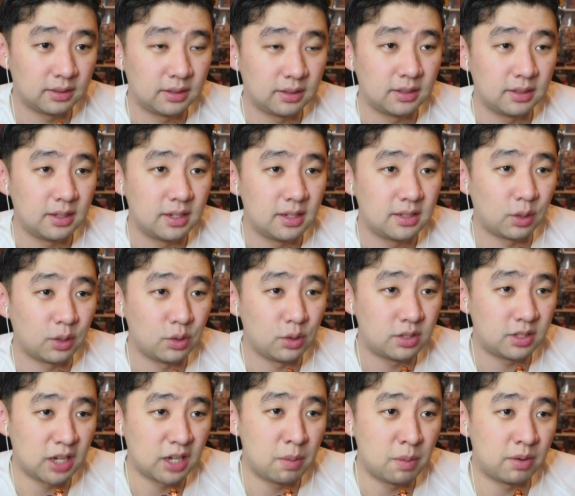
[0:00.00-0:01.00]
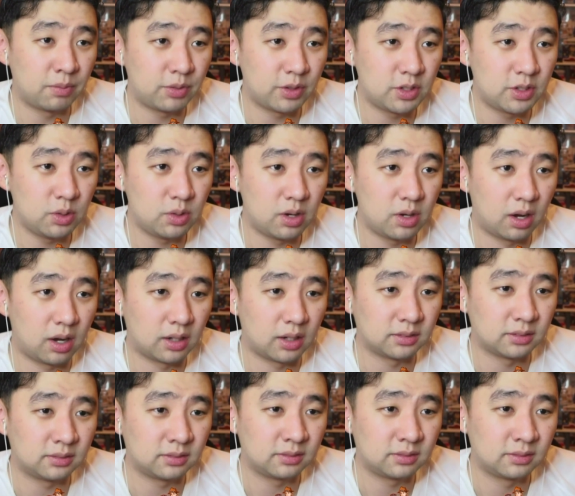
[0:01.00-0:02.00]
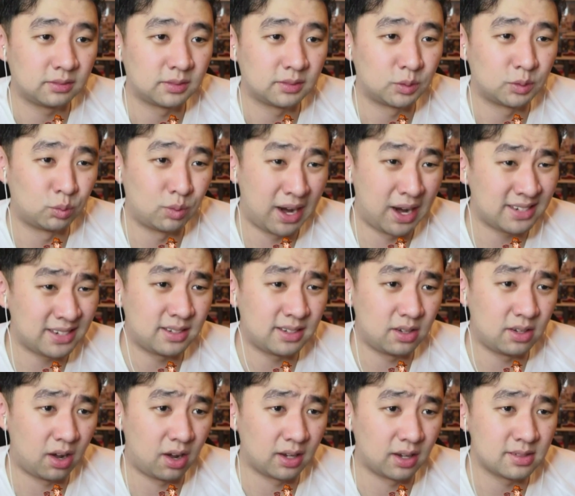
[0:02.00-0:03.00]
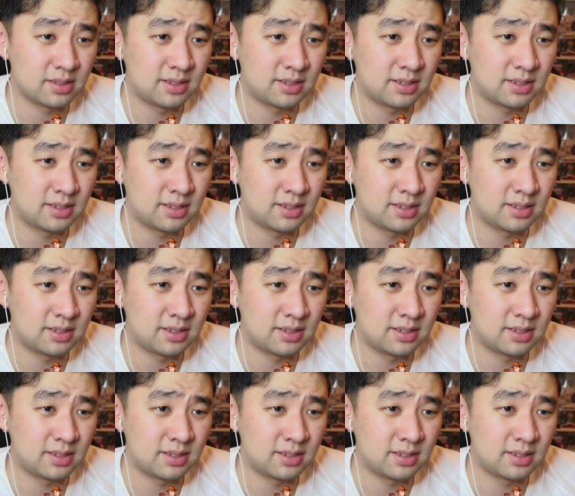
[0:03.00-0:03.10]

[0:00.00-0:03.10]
So you summon him for 2 Dawn, rest a Dawn.